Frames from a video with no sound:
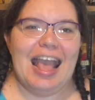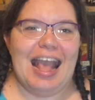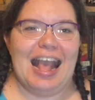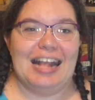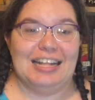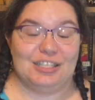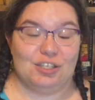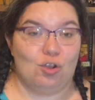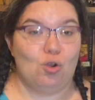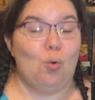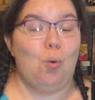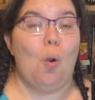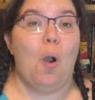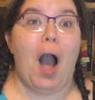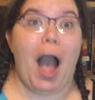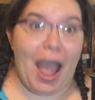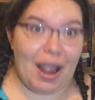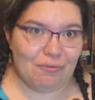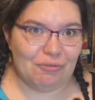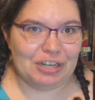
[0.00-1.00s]
it's
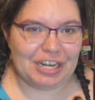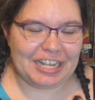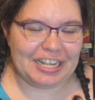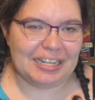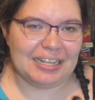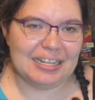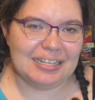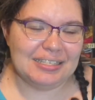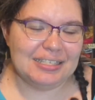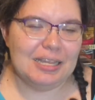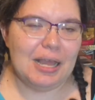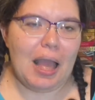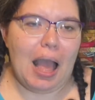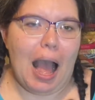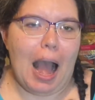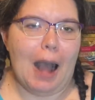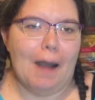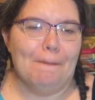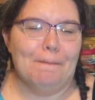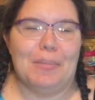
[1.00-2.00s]
quite ridiculous.
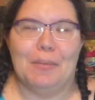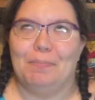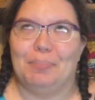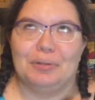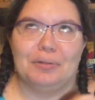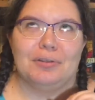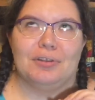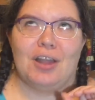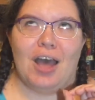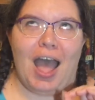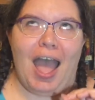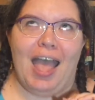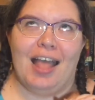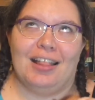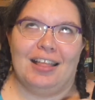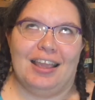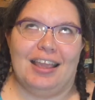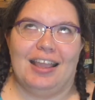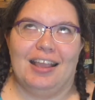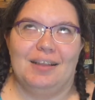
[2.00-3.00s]
But Bill
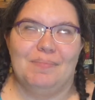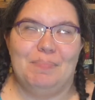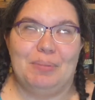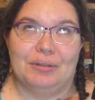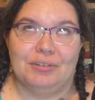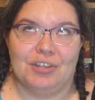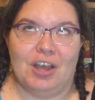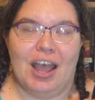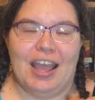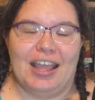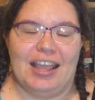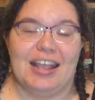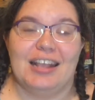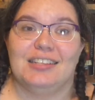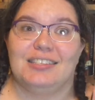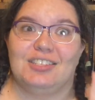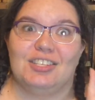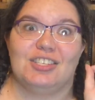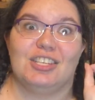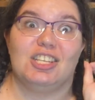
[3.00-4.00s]
Nighy
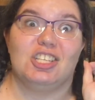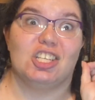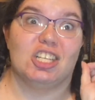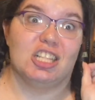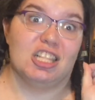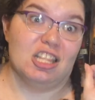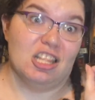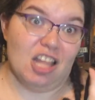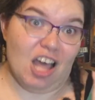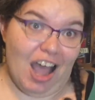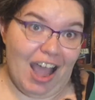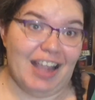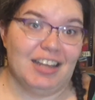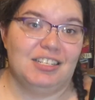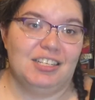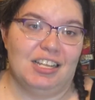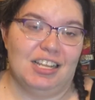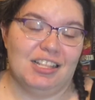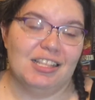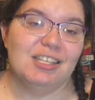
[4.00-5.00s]
is just a
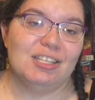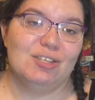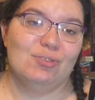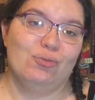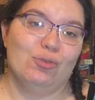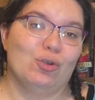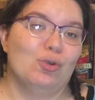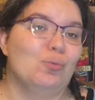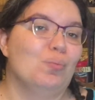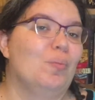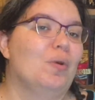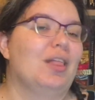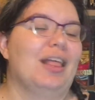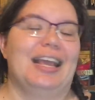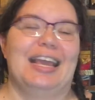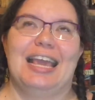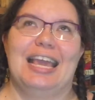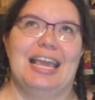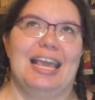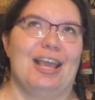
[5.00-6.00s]
delight in this film.
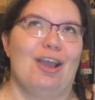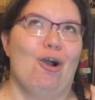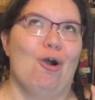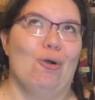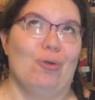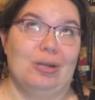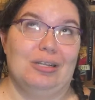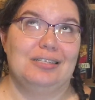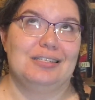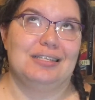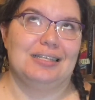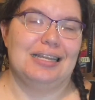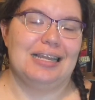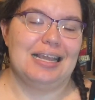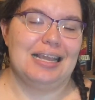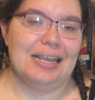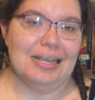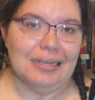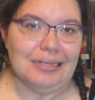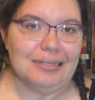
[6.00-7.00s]
Like he
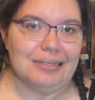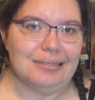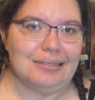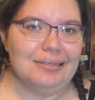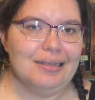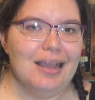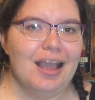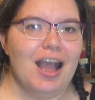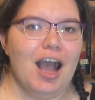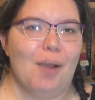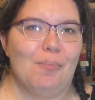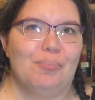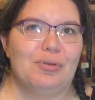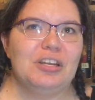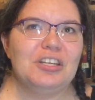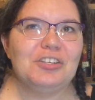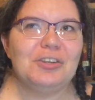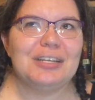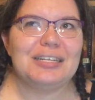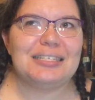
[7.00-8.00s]
honestly is. I'm
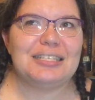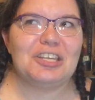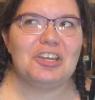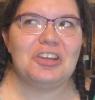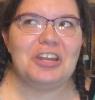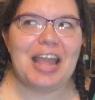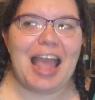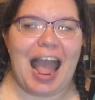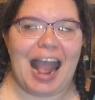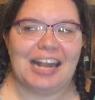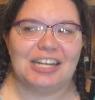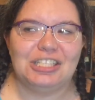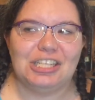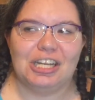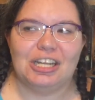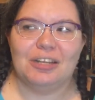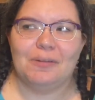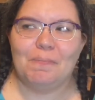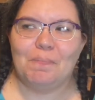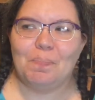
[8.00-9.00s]
pretty sure he's the only
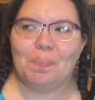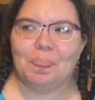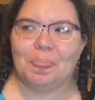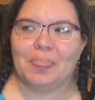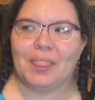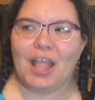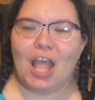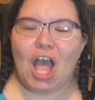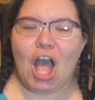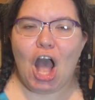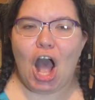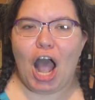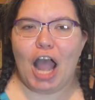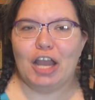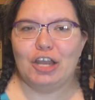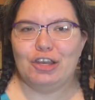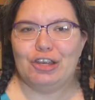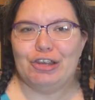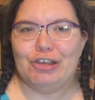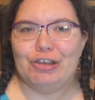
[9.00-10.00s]
actor
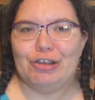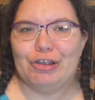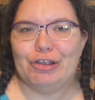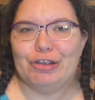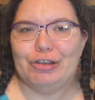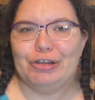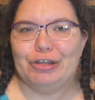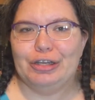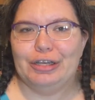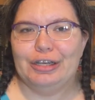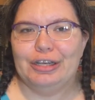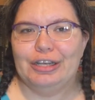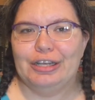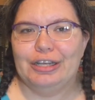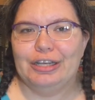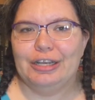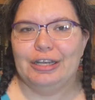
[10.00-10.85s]
I knew who